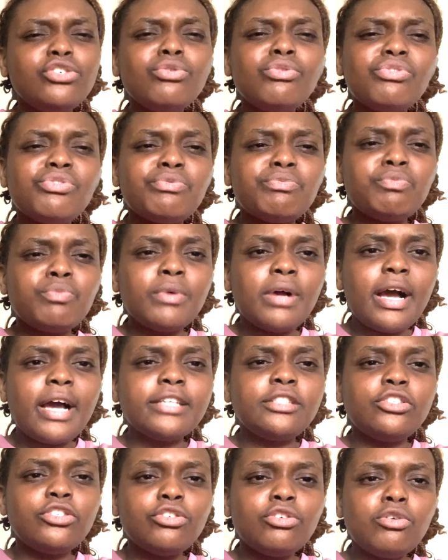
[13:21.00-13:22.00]
I do
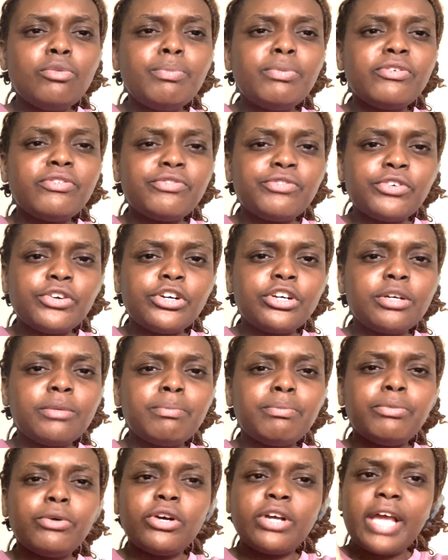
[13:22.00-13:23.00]
I do
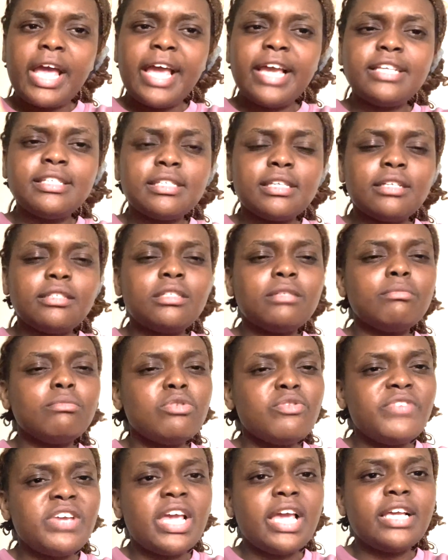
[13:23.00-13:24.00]
prefer book
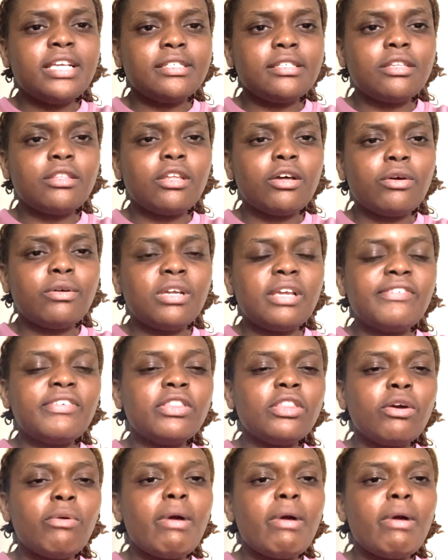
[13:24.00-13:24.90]
Asa to movie Asa though.